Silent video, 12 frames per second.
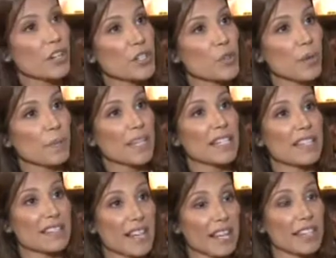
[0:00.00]
I encourage
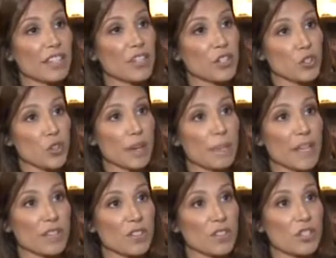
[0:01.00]
women in the second and third
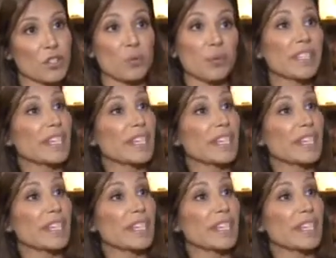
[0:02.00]
trimester to